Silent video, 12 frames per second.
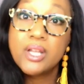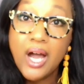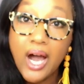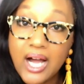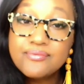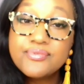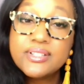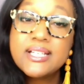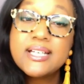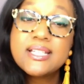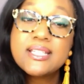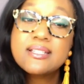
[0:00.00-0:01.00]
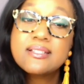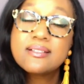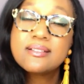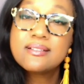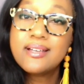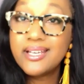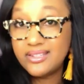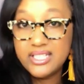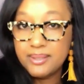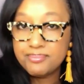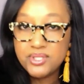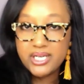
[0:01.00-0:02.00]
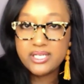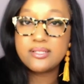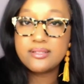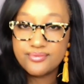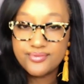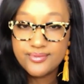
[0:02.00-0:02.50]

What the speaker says: conflict and the objective.